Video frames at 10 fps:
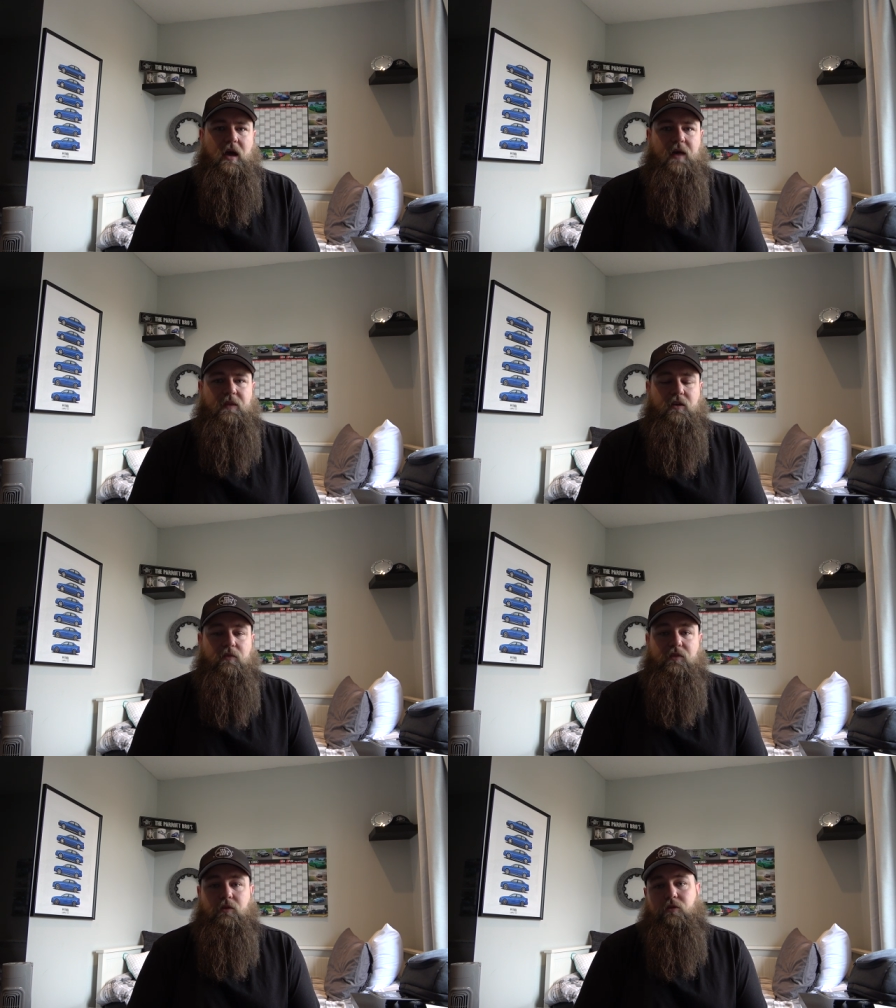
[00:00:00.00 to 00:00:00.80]
And then
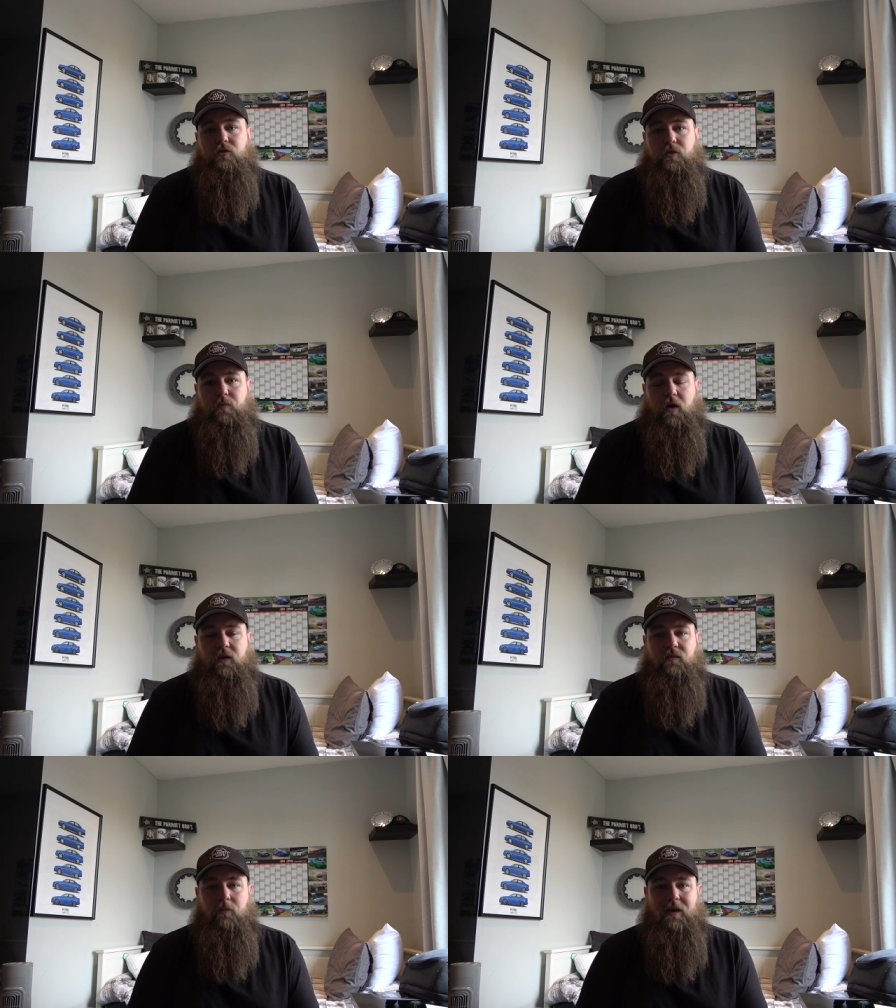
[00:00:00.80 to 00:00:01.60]
obviously you can just buy
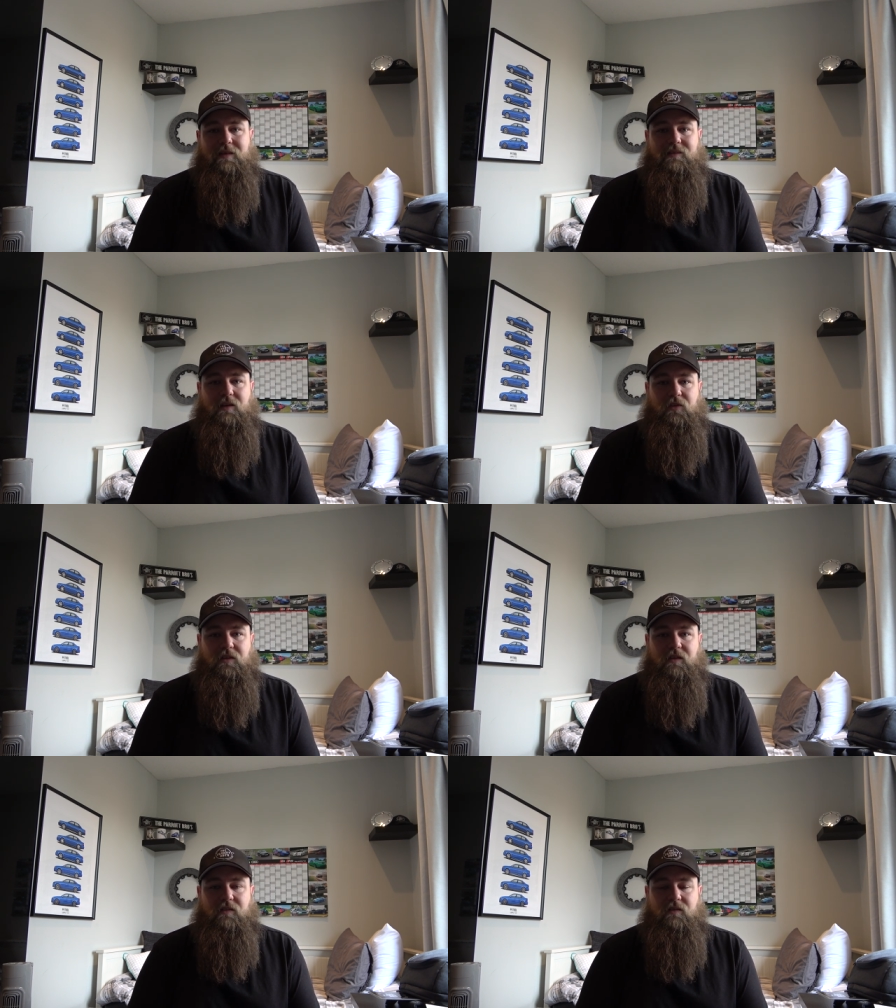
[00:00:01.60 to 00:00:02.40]
some
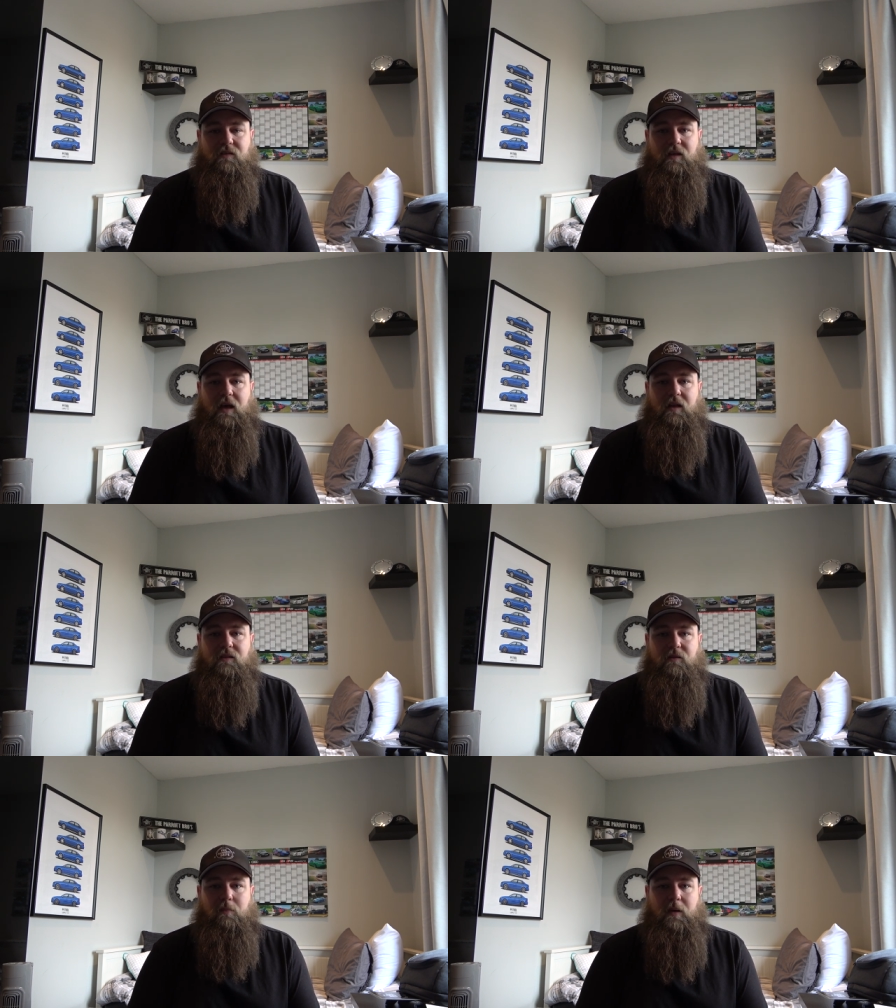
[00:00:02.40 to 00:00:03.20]
A7 discs
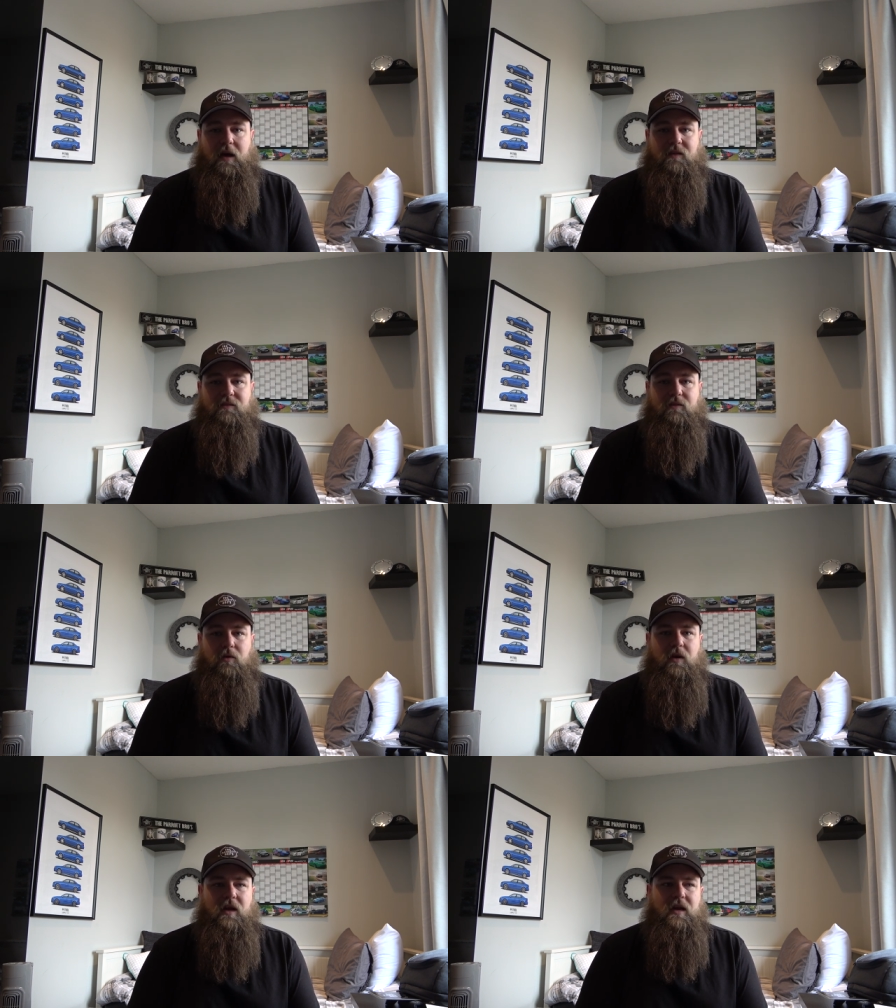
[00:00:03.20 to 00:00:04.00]
and some pads.
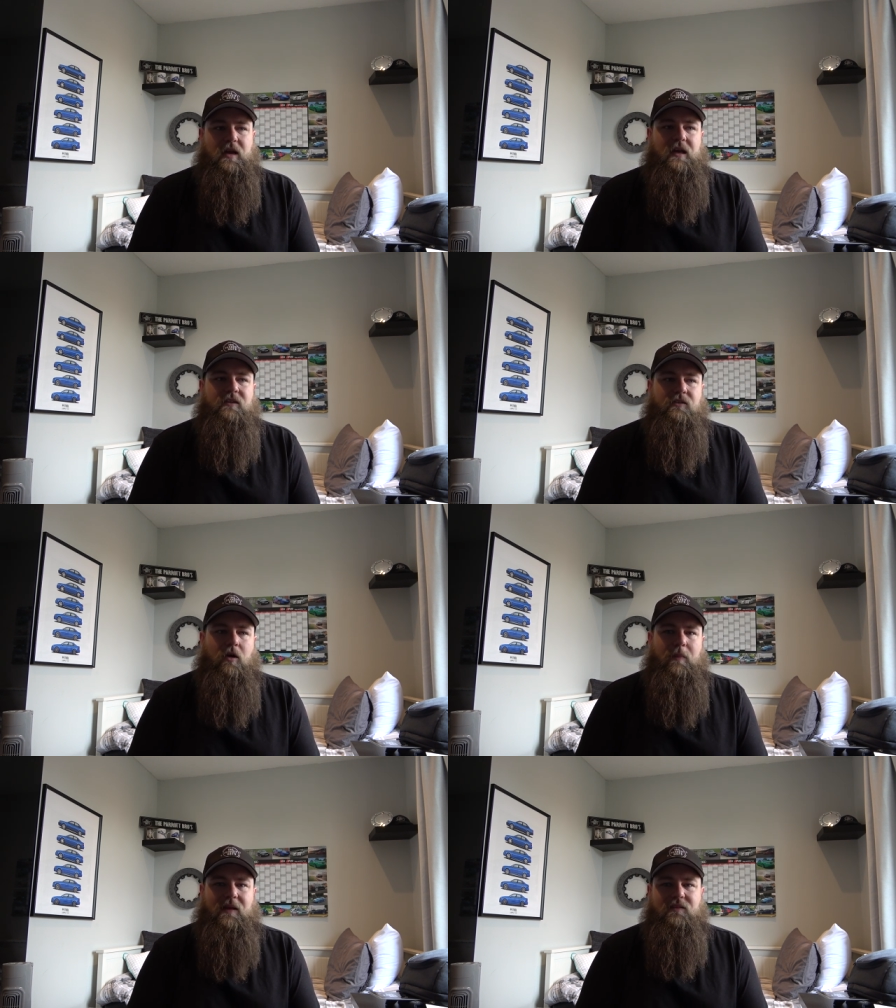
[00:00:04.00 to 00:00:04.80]
So it's
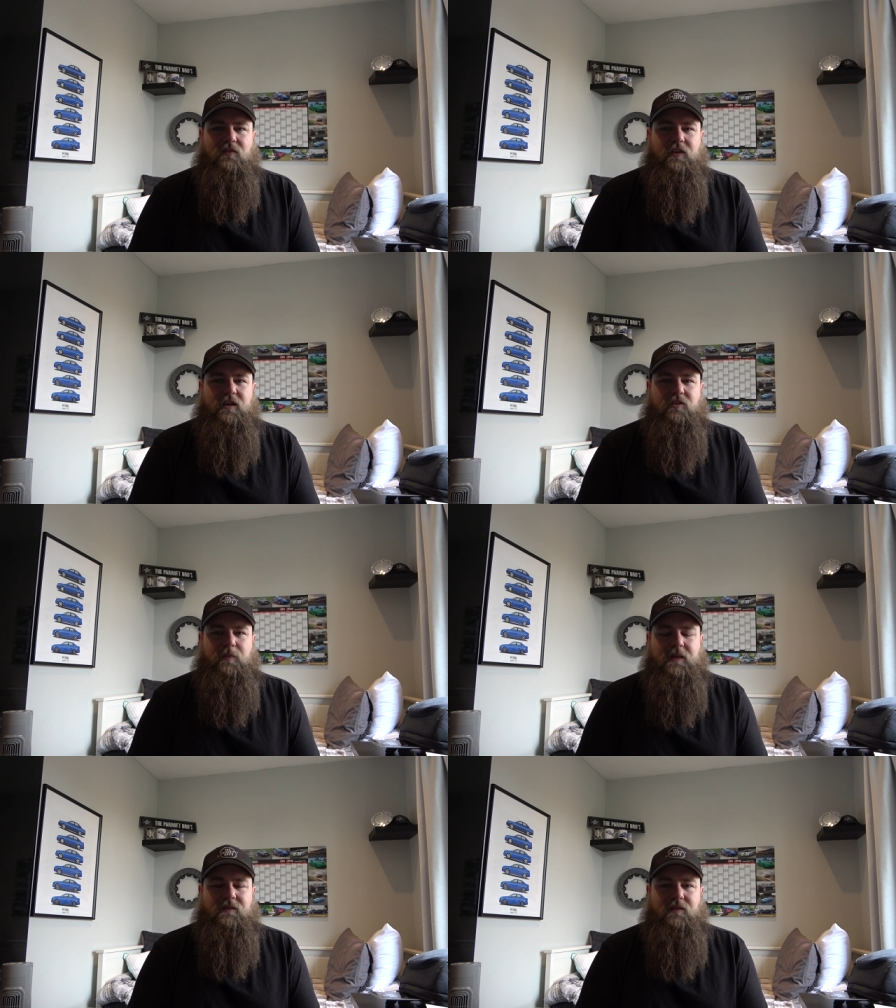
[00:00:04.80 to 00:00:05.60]
not massively
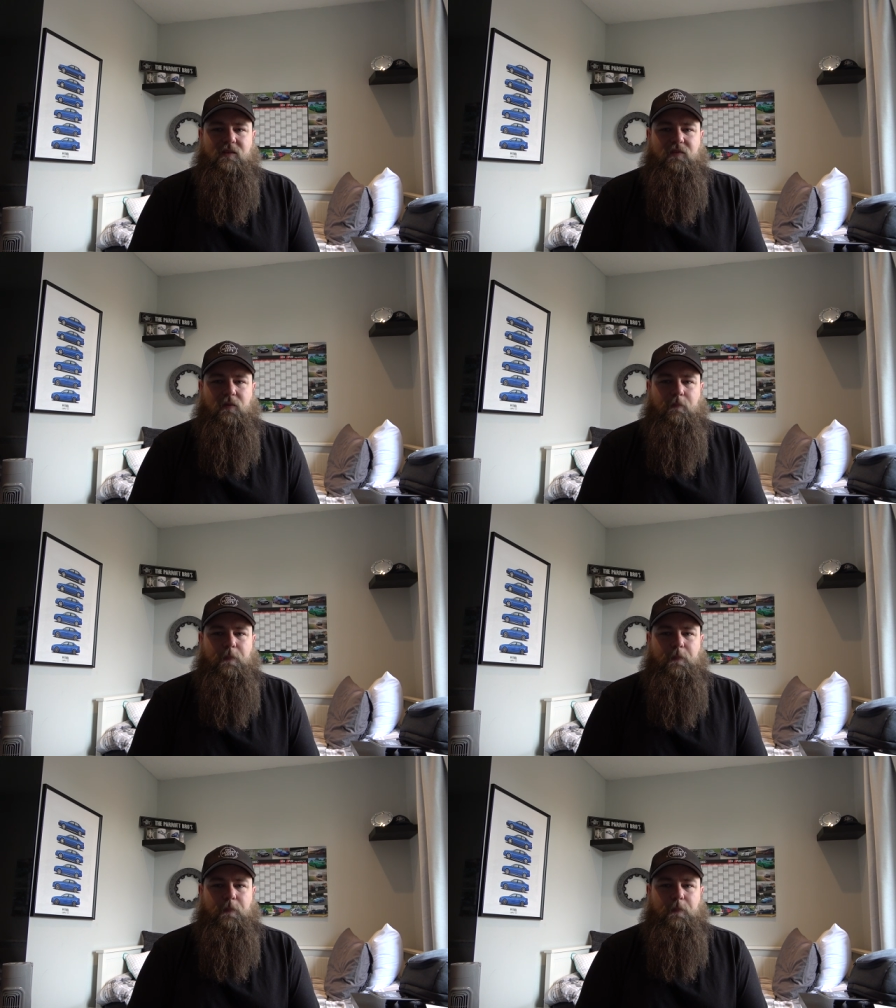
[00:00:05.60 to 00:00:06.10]
expensive.